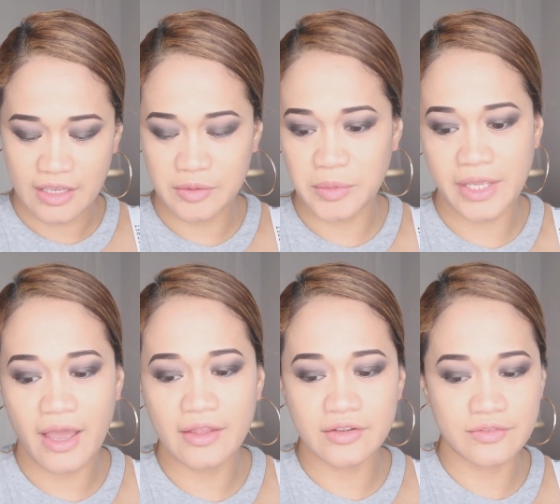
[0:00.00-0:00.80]
in my
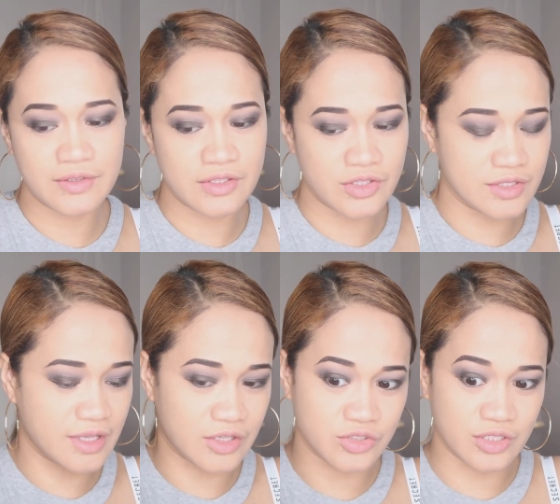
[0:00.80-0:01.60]
other
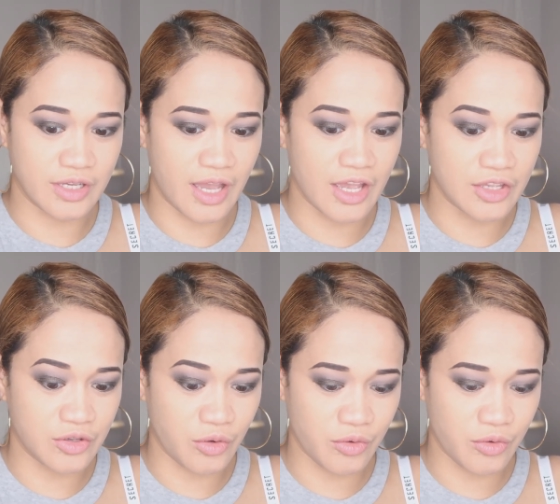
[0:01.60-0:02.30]
videos actually I